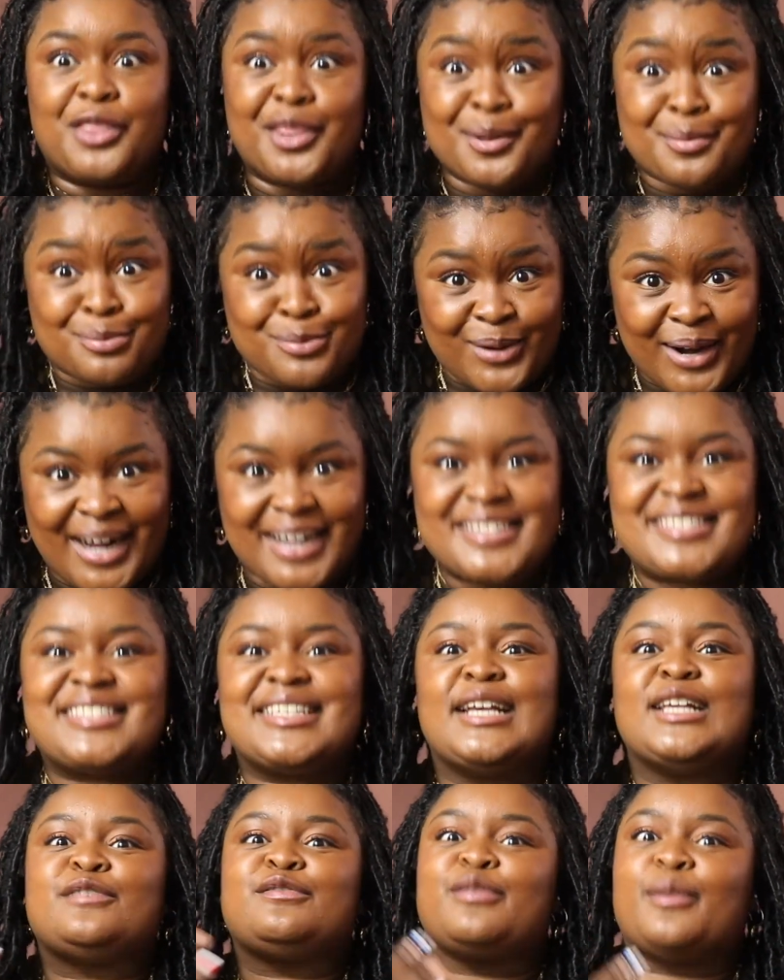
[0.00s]
the
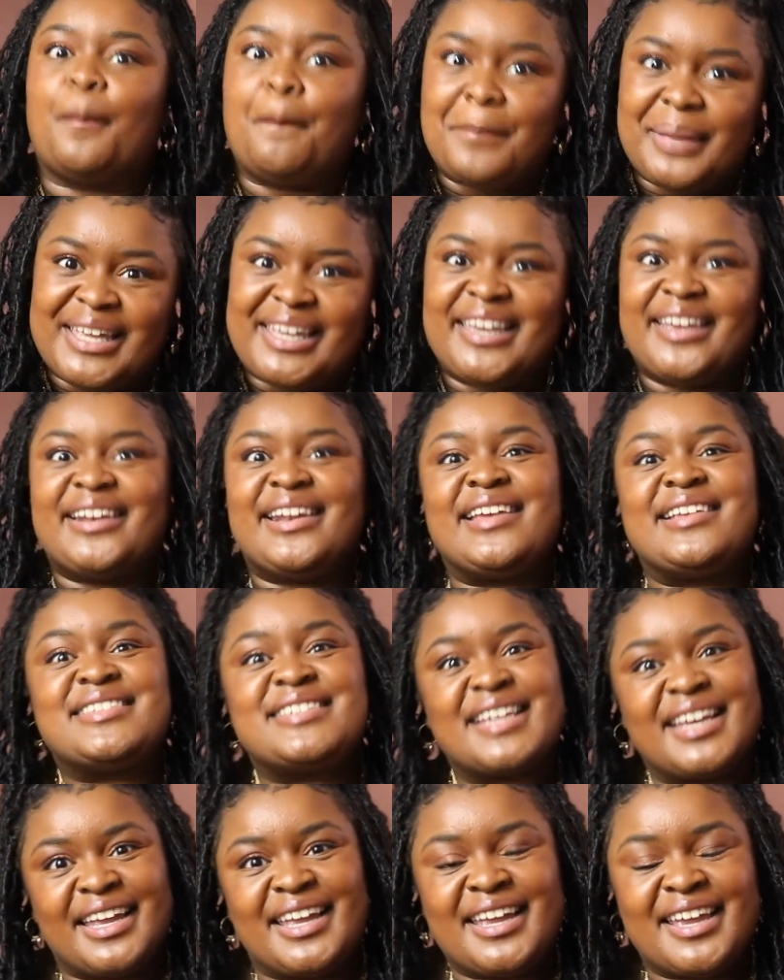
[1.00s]
process from beginning
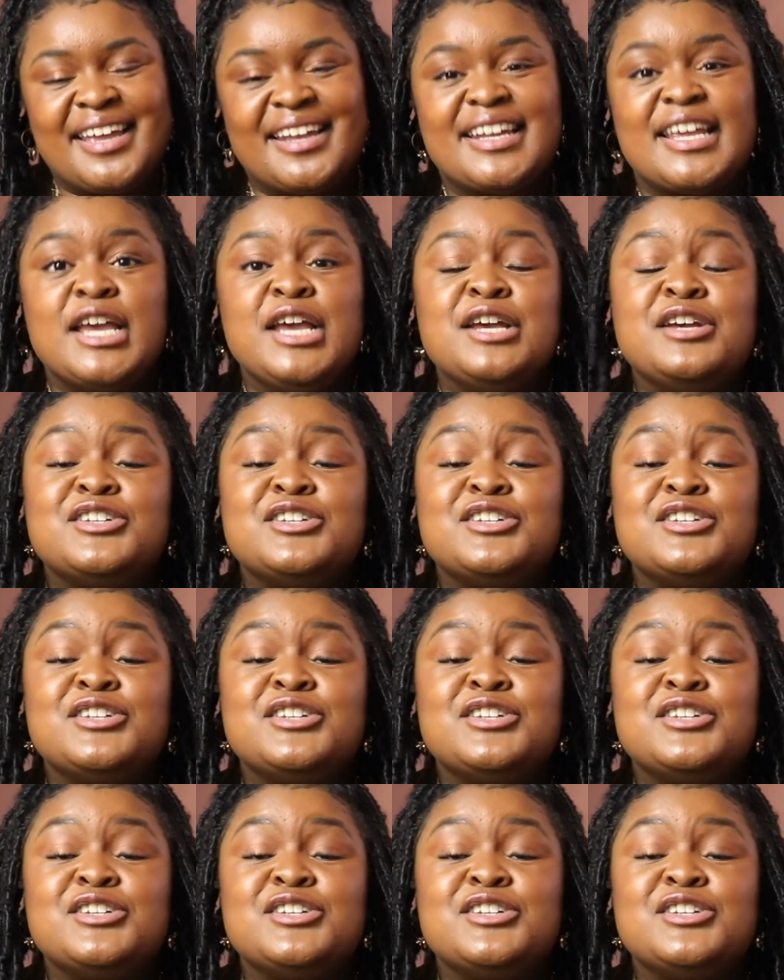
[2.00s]
to end.